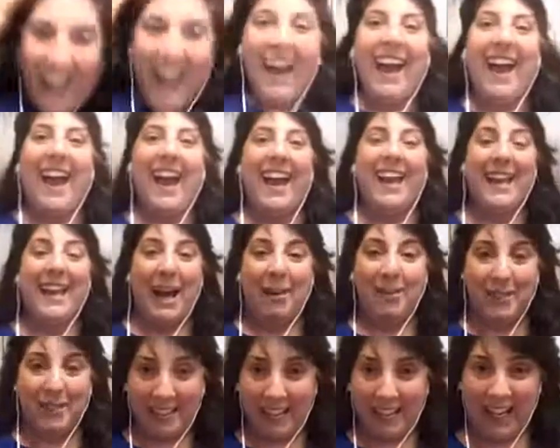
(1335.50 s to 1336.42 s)
I
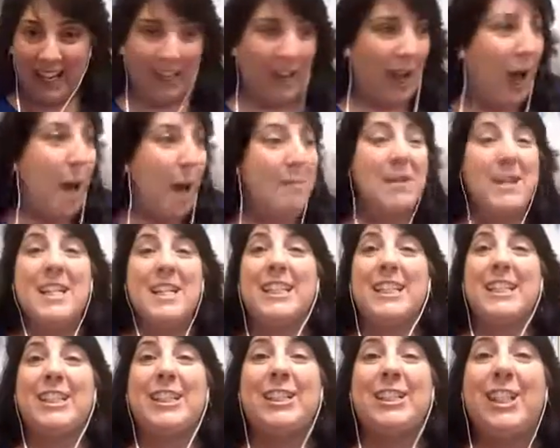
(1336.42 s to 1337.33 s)
was like, I'm gonna
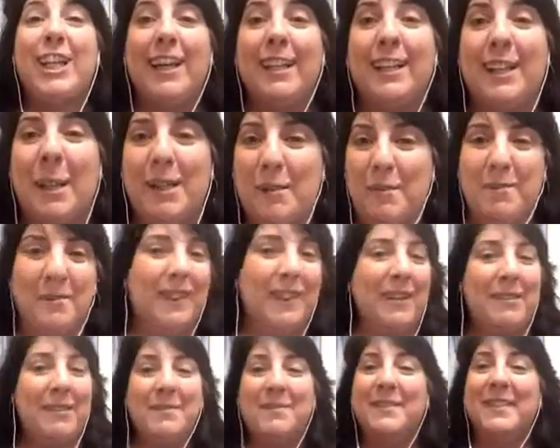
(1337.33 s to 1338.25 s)
kill
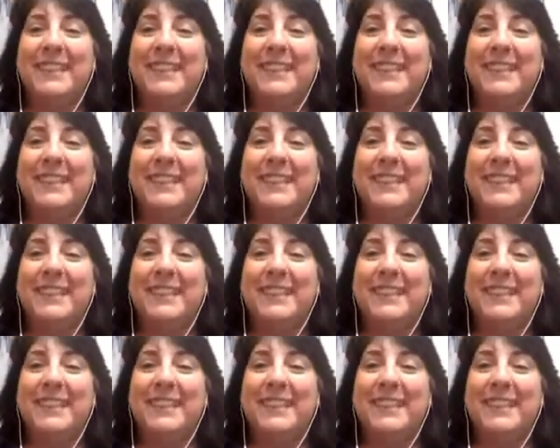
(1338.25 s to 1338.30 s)
him.